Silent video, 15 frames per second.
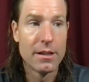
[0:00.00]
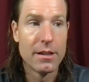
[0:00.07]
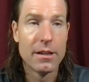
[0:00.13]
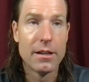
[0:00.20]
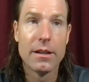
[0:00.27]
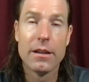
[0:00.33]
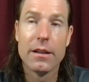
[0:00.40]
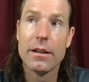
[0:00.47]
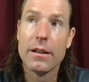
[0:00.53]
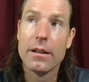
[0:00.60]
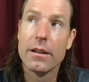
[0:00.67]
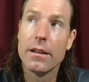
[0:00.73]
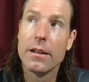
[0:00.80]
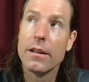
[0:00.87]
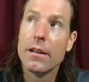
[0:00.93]

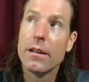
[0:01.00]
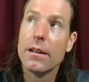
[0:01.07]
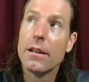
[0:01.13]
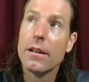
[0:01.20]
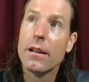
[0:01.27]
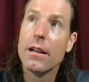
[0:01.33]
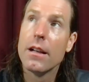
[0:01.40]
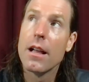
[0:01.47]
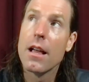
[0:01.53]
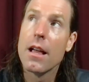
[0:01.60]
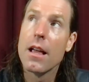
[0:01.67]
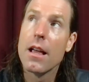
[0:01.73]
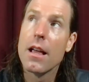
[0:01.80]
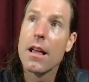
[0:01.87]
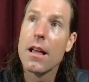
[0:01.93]

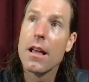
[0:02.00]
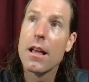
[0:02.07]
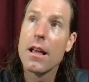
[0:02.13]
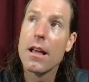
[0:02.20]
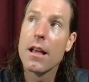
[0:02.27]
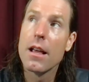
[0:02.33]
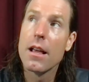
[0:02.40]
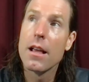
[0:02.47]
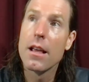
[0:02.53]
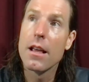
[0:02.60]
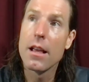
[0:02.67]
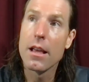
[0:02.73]
Nobody speaks.